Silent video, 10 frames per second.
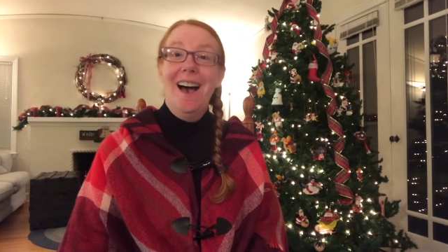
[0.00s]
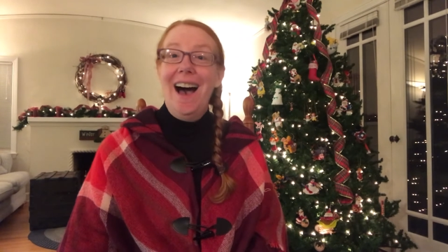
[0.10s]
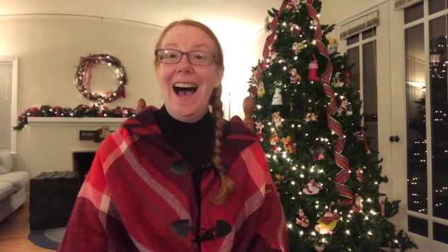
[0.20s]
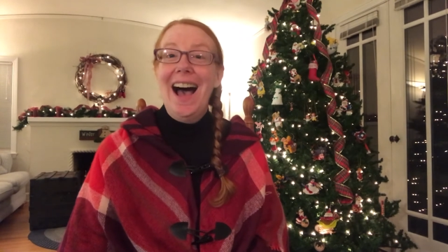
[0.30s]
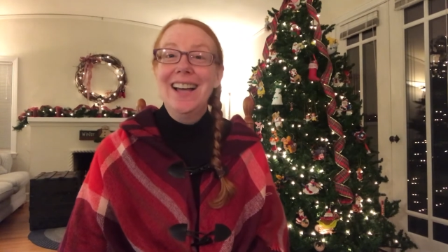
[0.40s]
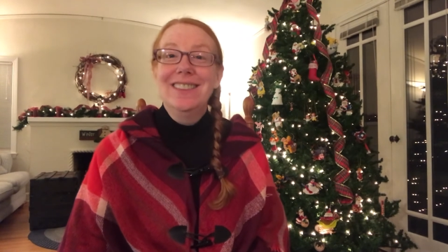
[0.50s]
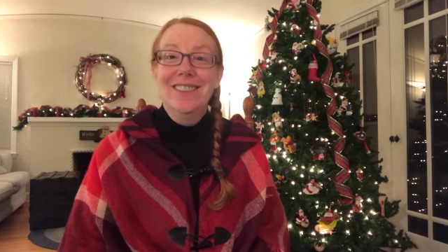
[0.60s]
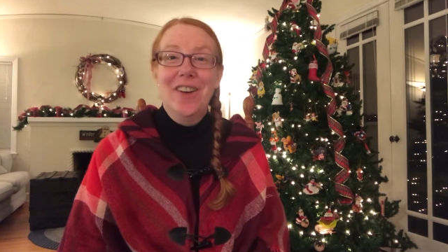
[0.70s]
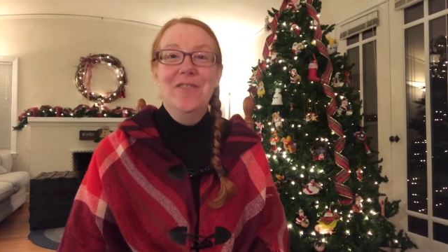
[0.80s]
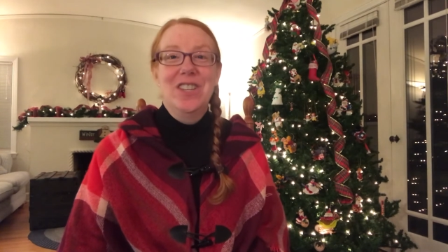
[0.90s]
I
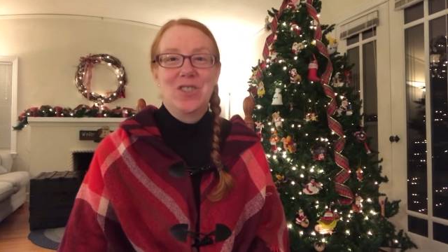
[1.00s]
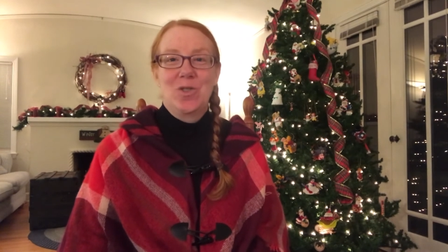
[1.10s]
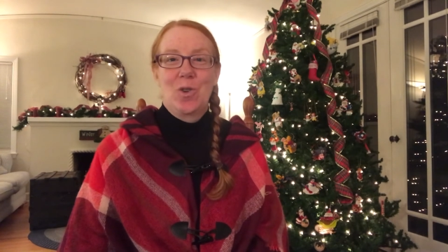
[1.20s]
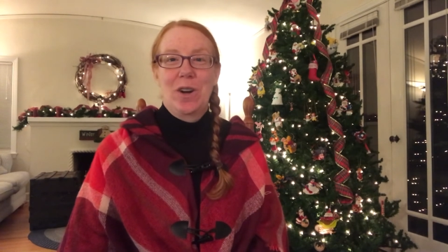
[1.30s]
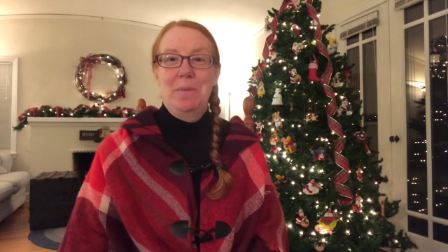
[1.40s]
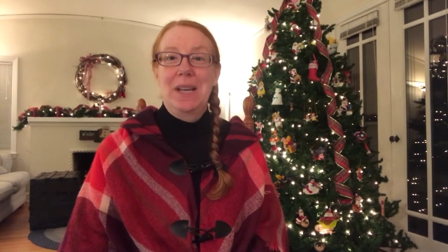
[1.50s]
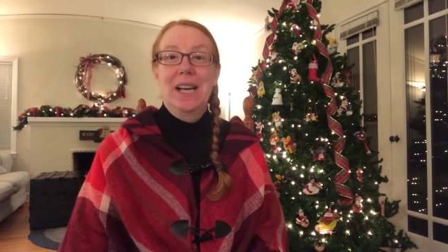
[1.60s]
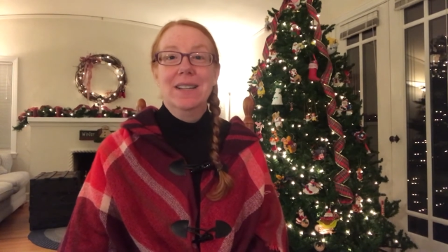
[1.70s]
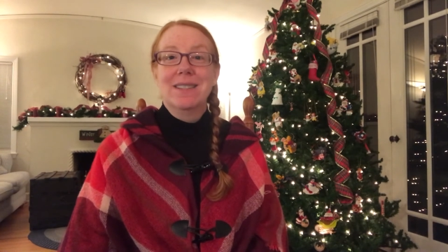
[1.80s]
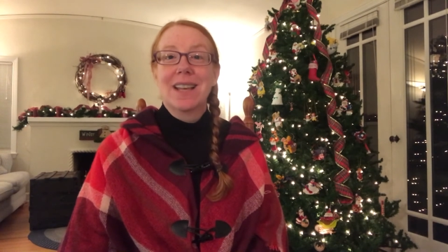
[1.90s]
love this story
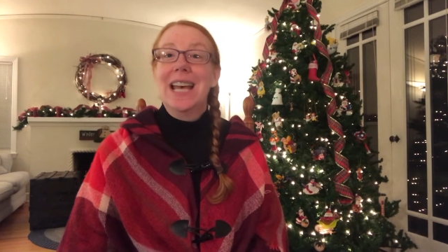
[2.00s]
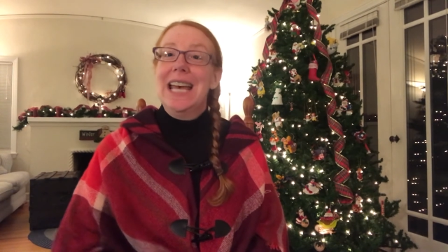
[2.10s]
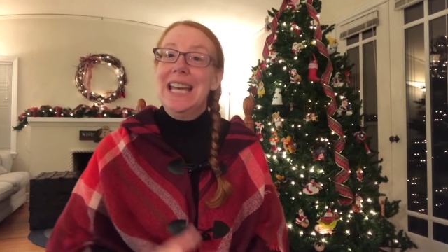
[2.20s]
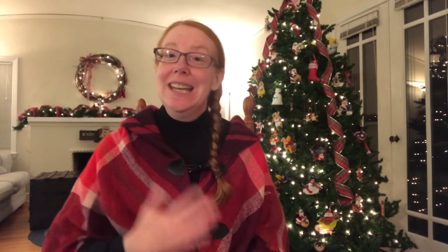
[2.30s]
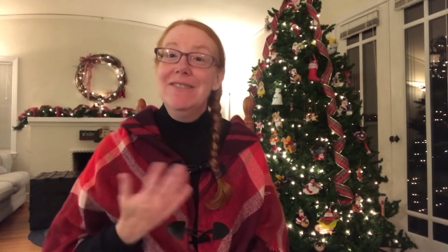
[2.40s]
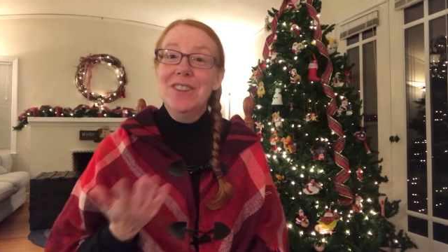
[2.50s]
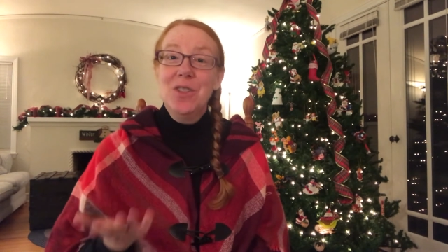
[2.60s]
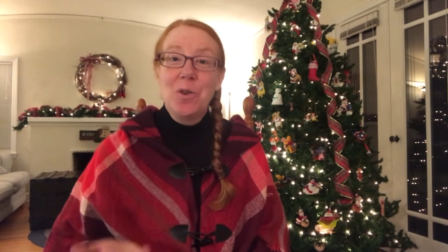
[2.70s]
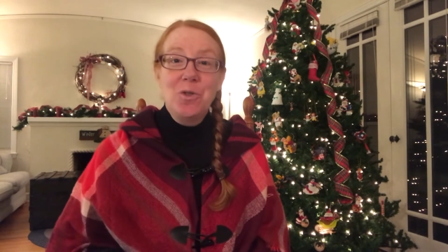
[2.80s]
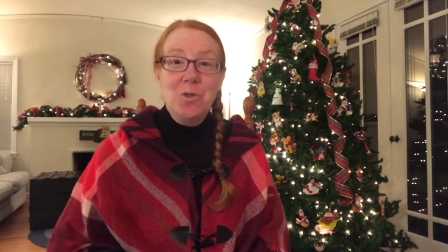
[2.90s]
because even though
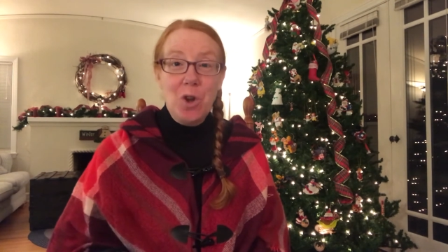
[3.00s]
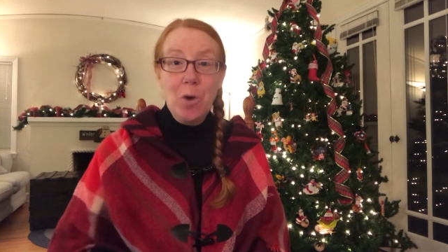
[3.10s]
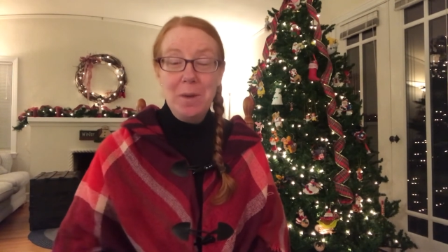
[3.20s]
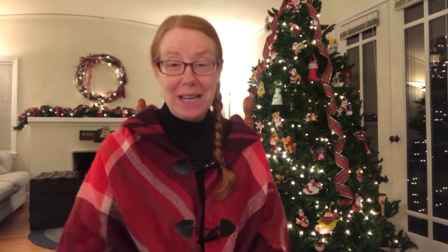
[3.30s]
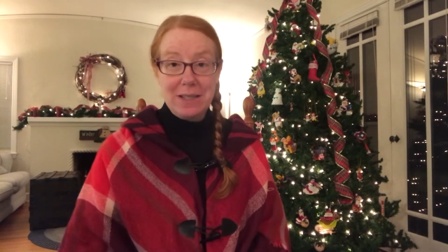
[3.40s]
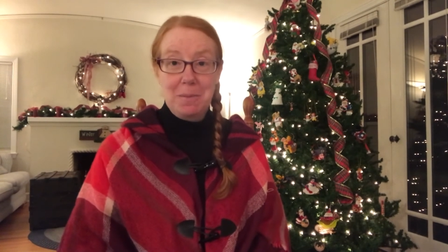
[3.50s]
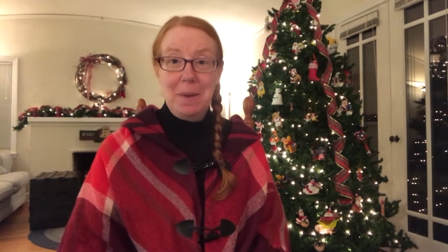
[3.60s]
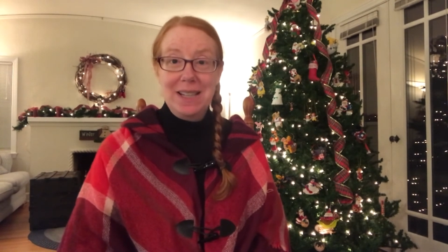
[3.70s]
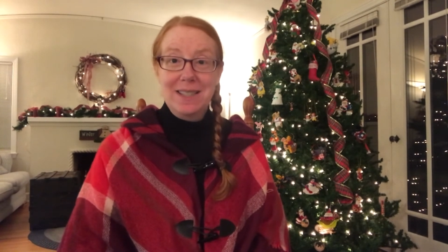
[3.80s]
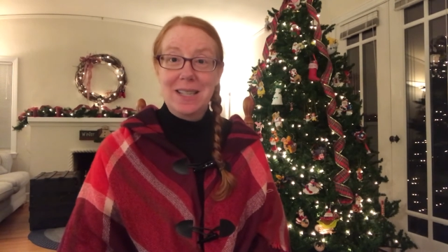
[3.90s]
you know me as
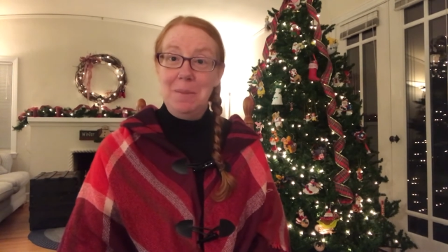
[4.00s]
Betsy,